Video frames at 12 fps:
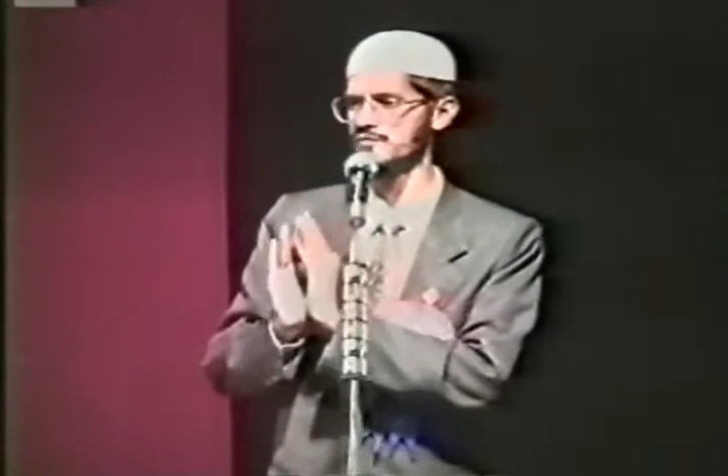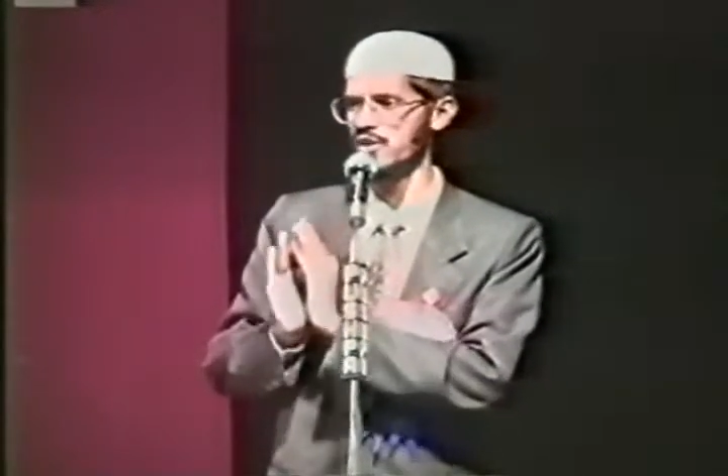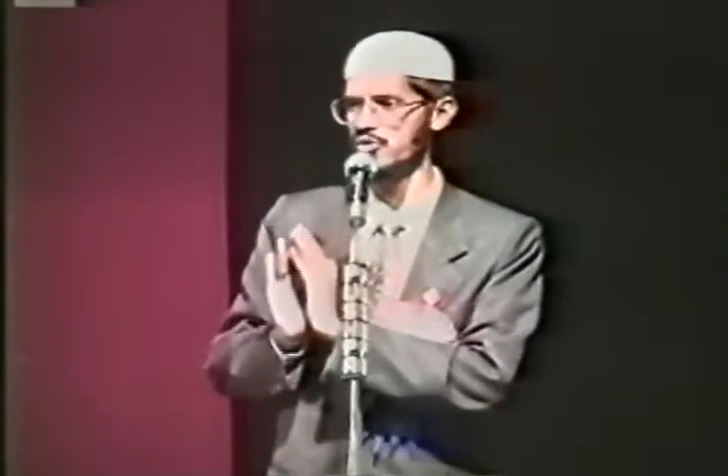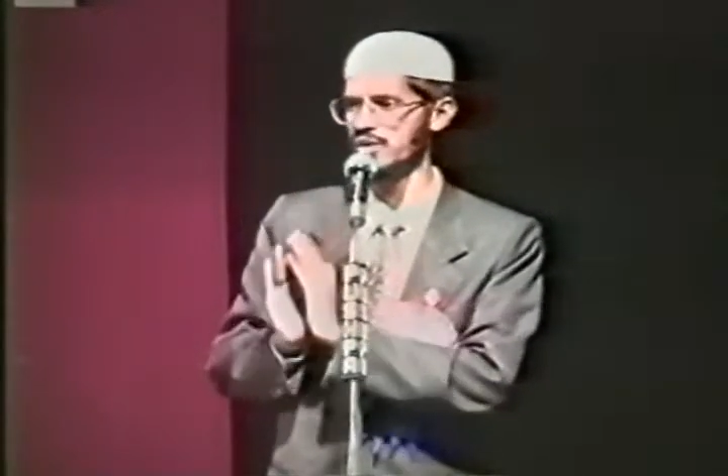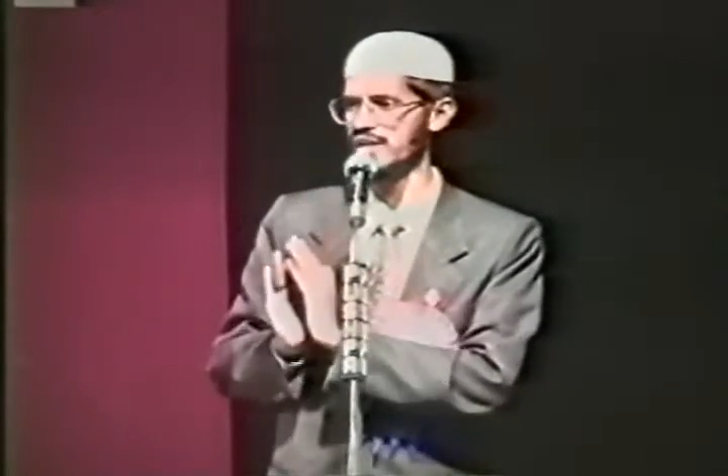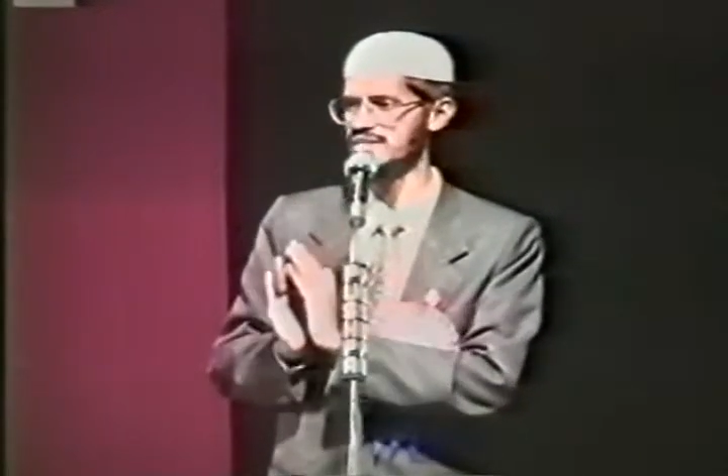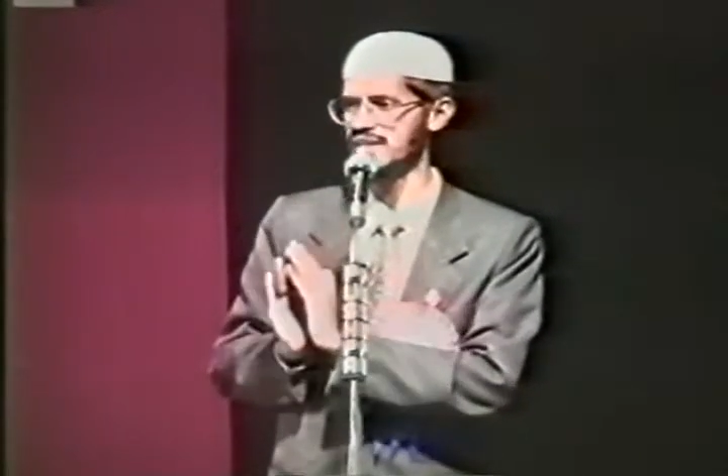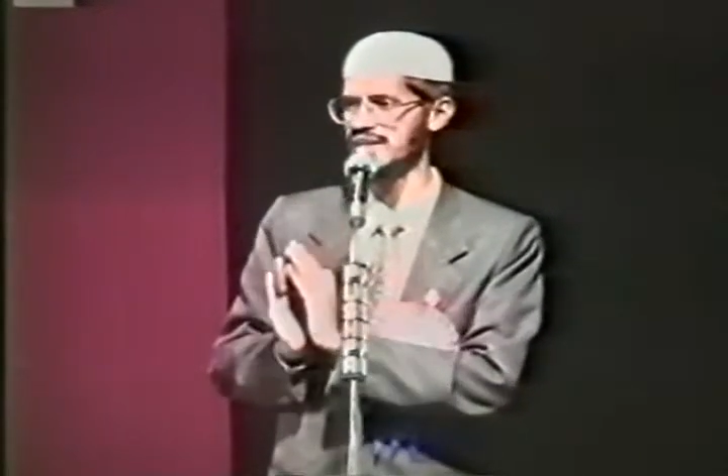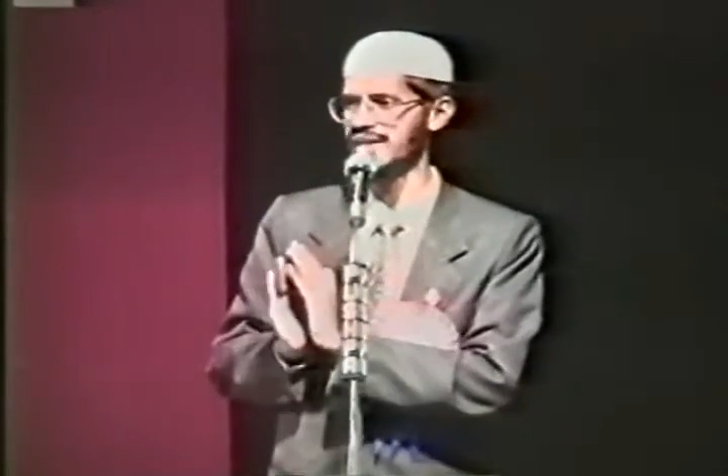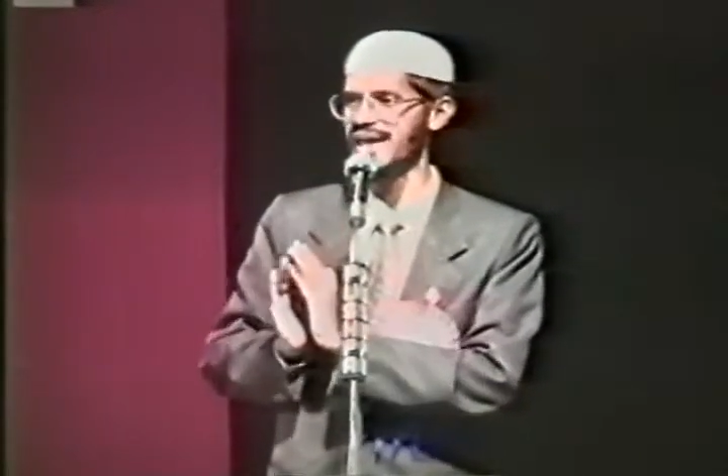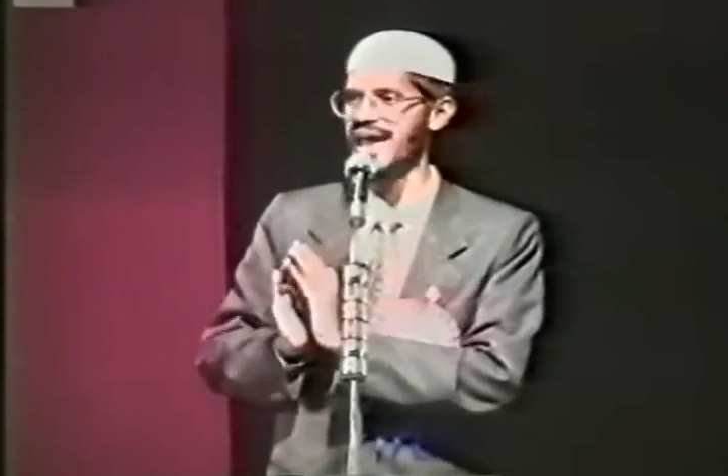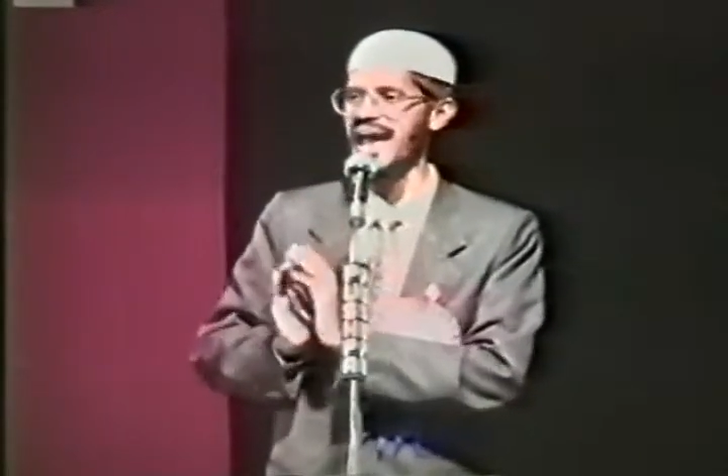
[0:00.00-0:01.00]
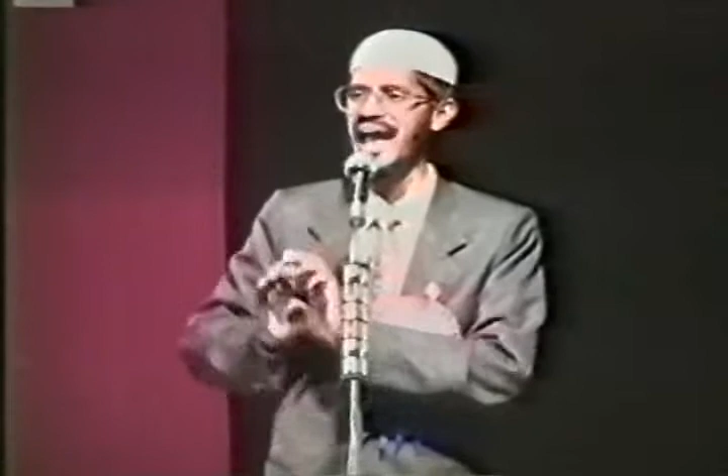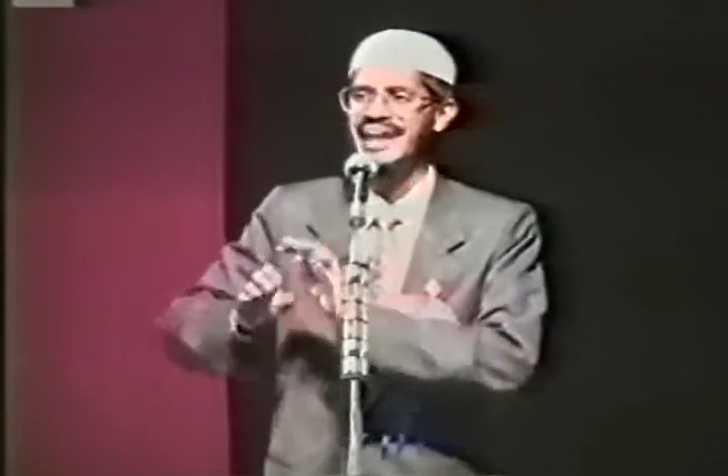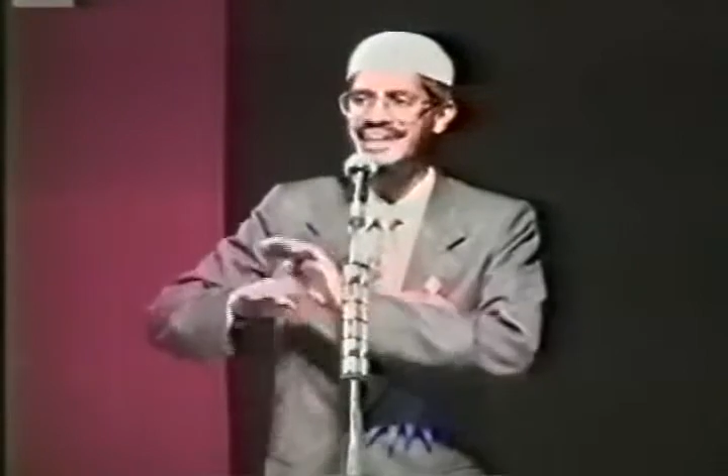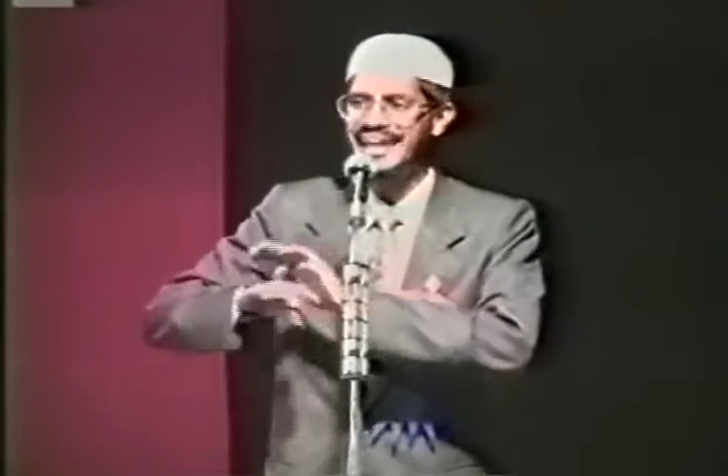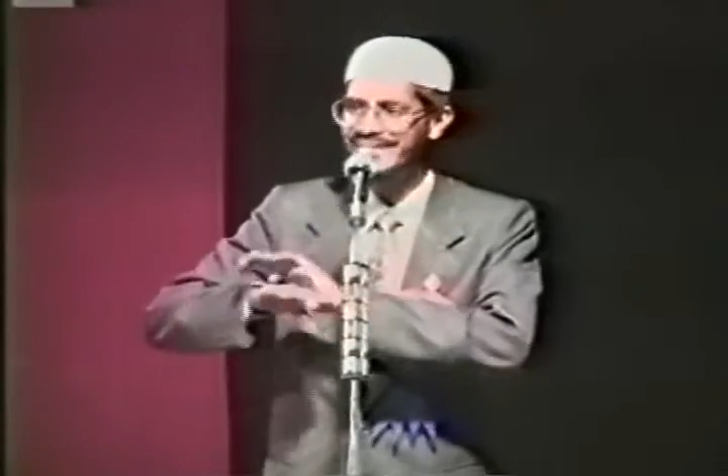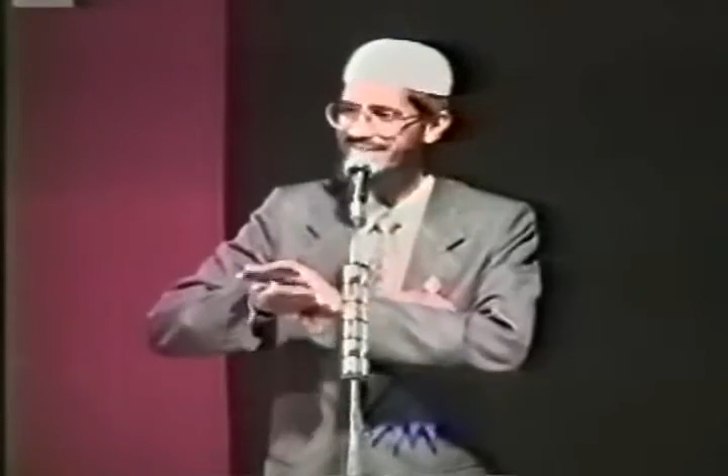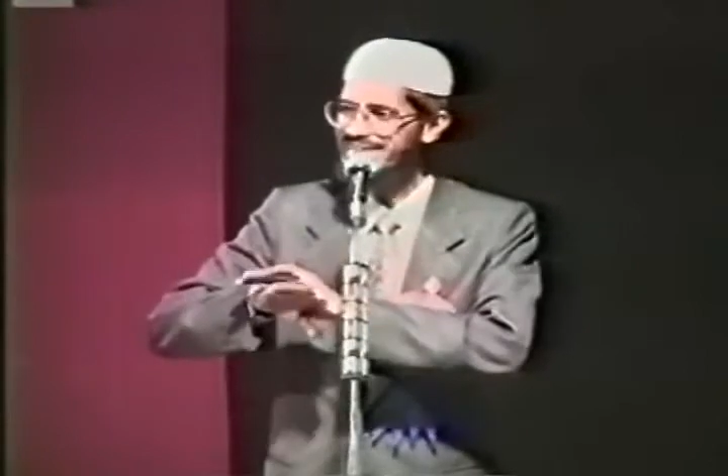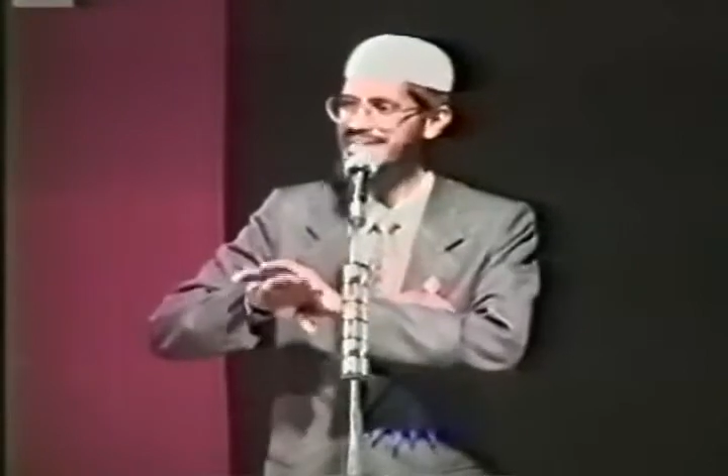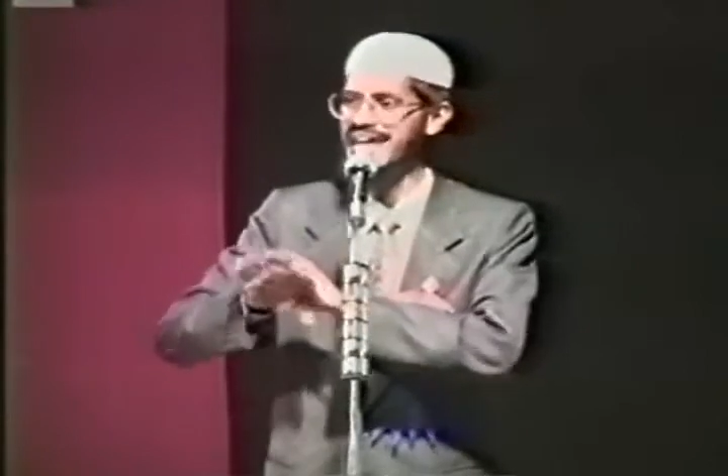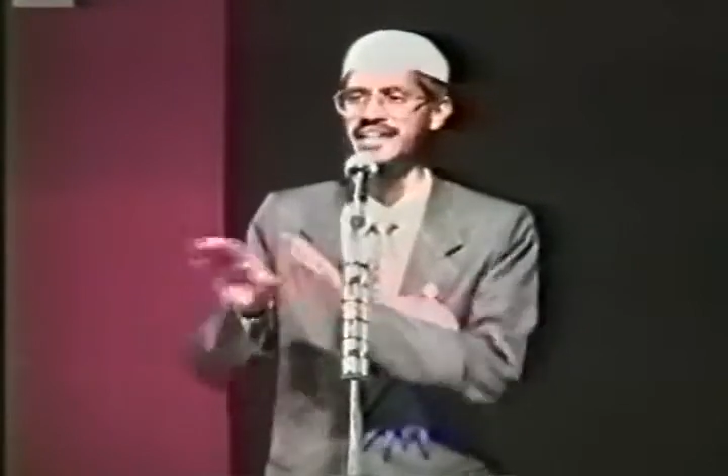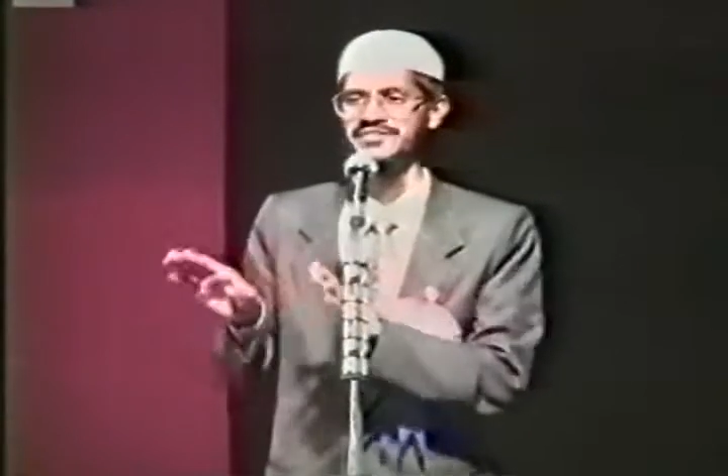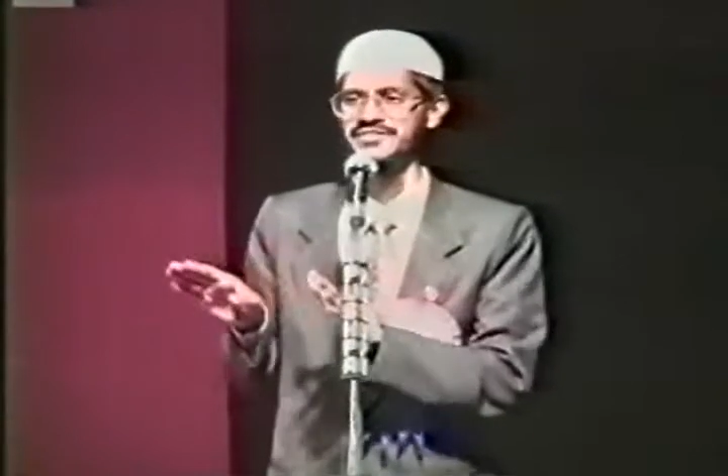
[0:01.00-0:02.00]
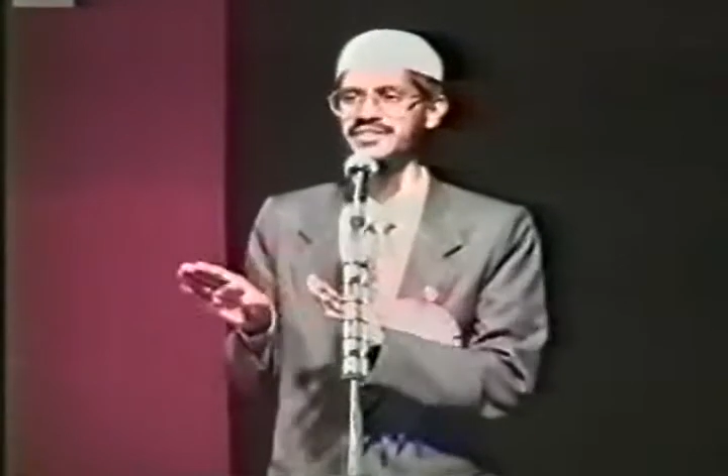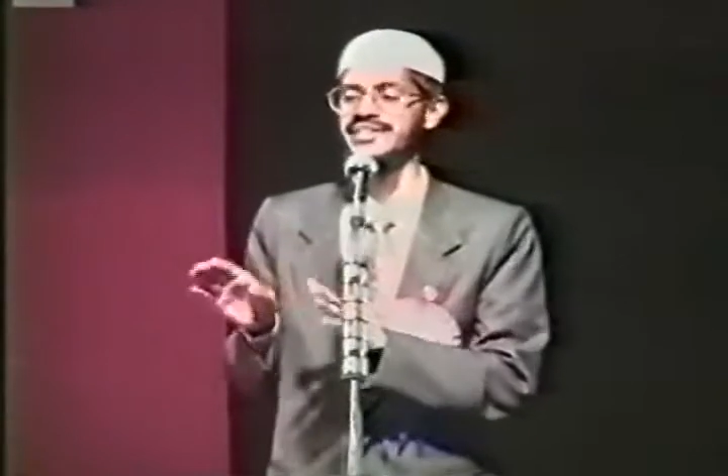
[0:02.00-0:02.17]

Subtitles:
Foundation and nothing else,